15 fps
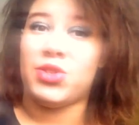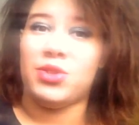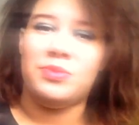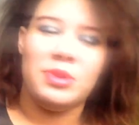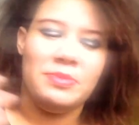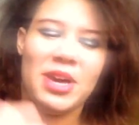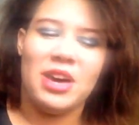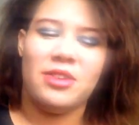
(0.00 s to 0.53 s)

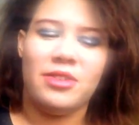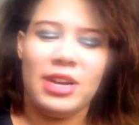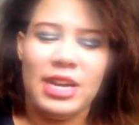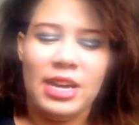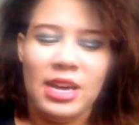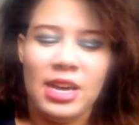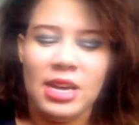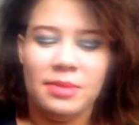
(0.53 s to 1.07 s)
super
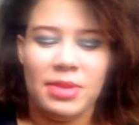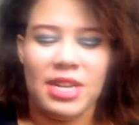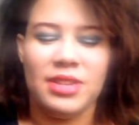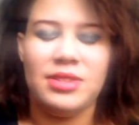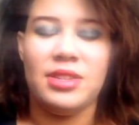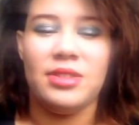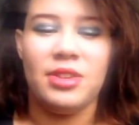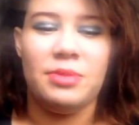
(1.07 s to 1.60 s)
powdery, but I
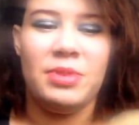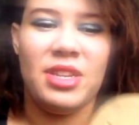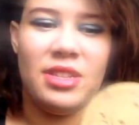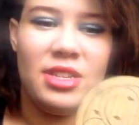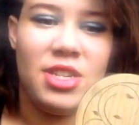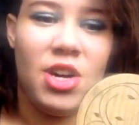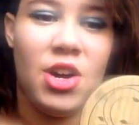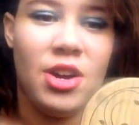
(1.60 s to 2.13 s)
used a little bit of
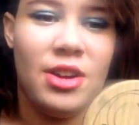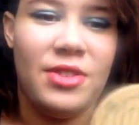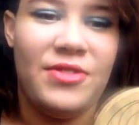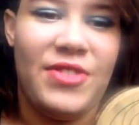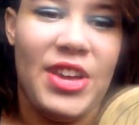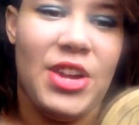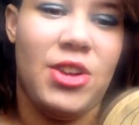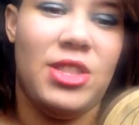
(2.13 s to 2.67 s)
the Tarte
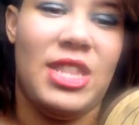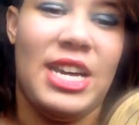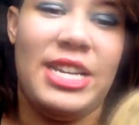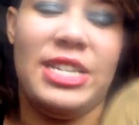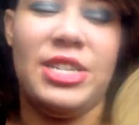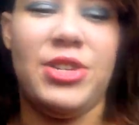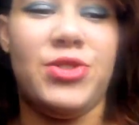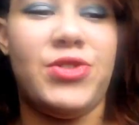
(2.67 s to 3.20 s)
Fair
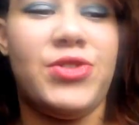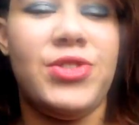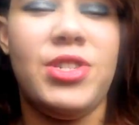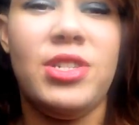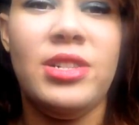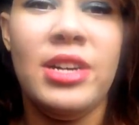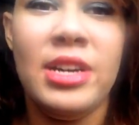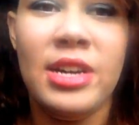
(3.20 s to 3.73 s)
Light
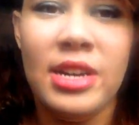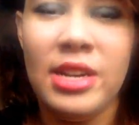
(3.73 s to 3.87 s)
Neutral